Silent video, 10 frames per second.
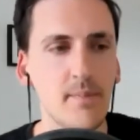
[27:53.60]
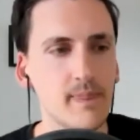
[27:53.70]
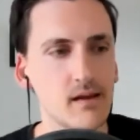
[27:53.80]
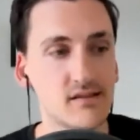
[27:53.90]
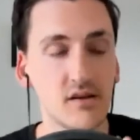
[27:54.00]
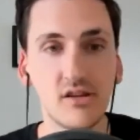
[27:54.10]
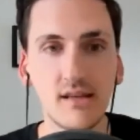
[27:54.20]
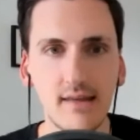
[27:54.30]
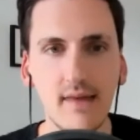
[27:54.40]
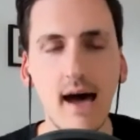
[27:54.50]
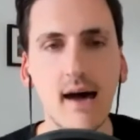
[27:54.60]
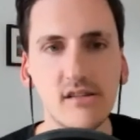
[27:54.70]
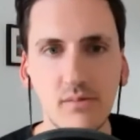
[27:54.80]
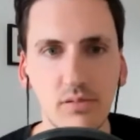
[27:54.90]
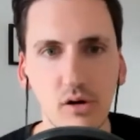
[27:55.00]
So she did that and
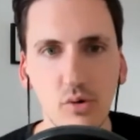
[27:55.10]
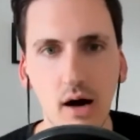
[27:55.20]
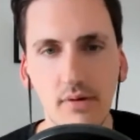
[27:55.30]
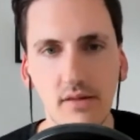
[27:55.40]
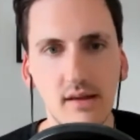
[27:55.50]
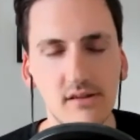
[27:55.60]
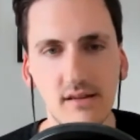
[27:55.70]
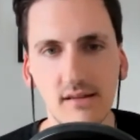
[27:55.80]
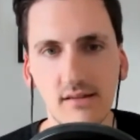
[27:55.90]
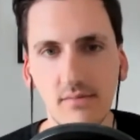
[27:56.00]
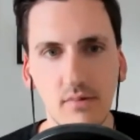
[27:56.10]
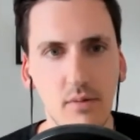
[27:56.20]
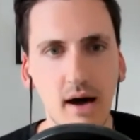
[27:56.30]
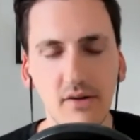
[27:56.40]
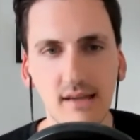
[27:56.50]
she blew up. I think she's
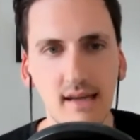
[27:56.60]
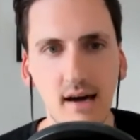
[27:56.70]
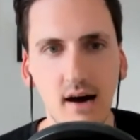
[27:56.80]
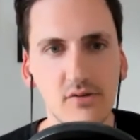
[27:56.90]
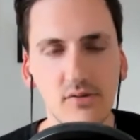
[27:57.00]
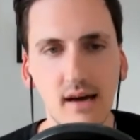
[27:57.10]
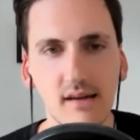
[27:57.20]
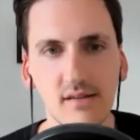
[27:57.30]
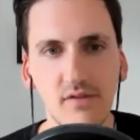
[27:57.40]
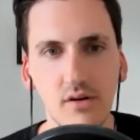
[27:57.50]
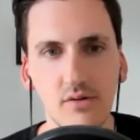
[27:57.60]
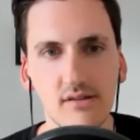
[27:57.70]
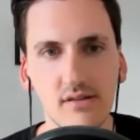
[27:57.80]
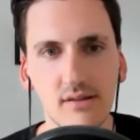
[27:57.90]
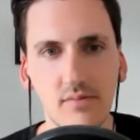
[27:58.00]
about to hit one hundred thousand
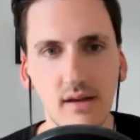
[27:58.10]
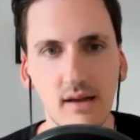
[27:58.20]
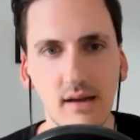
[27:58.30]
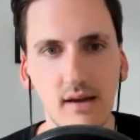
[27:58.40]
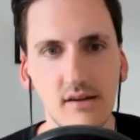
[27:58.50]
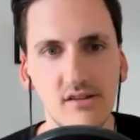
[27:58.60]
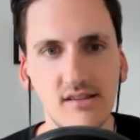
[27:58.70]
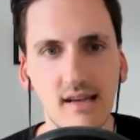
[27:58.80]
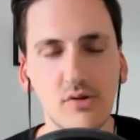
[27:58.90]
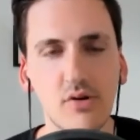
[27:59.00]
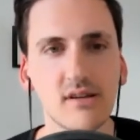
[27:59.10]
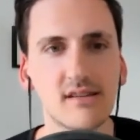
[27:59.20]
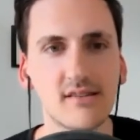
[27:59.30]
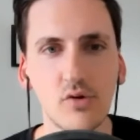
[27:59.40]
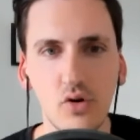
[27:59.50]
followers or something. She's now got a
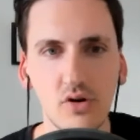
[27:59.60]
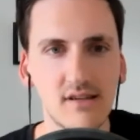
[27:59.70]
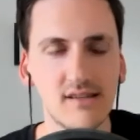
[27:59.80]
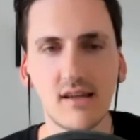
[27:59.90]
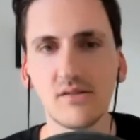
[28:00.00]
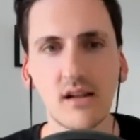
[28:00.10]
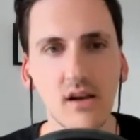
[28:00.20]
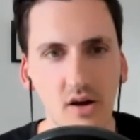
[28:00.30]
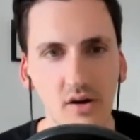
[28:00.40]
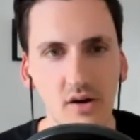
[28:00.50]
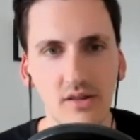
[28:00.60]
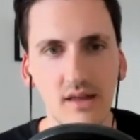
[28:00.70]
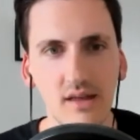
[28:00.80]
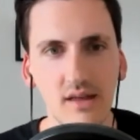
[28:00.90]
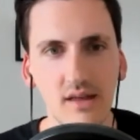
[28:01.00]
store. She sells
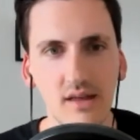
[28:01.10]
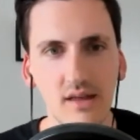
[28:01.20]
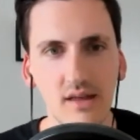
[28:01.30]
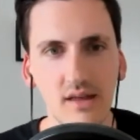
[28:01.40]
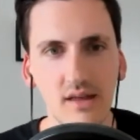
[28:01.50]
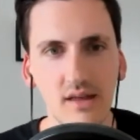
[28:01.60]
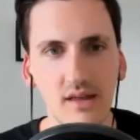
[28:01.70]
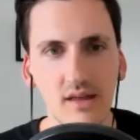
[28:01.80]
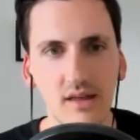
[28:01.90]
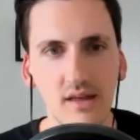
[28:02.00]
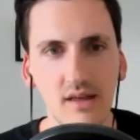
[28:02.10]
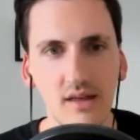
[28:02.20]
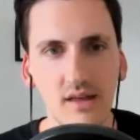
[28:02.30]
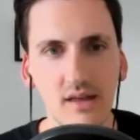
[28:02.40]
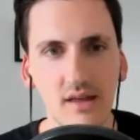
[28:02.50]
clothing, this
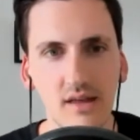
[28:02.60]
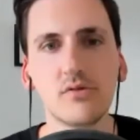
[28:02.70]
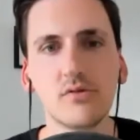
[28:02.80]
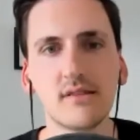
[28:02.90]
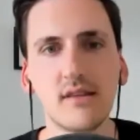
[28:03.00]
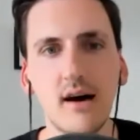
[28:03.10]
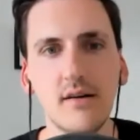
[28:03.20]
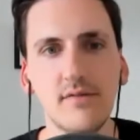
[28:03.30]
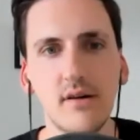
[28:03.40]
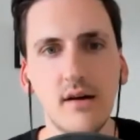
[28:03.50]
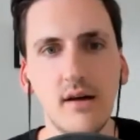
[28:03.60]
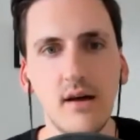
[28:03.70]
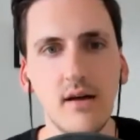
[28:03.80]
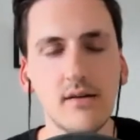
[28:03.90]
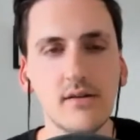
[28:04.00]
incredible stuff.
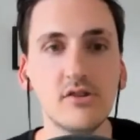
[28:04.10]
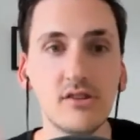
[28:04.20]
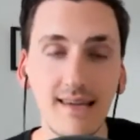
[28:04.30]
She is